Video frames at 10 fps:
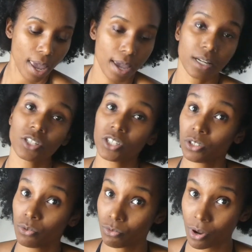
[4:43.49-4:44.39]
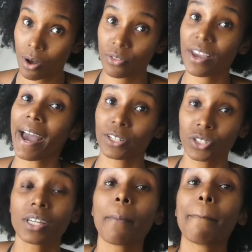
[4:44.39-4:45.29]
And just so you know, they
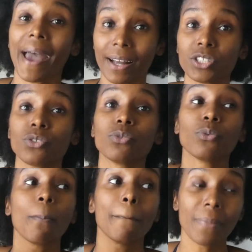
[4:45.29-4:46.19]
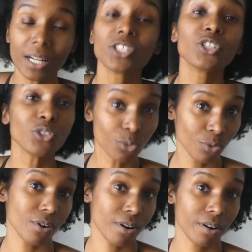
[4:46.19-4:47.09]
actually get back to you much
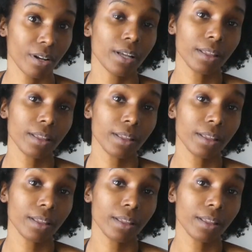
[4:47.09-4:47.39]
sooner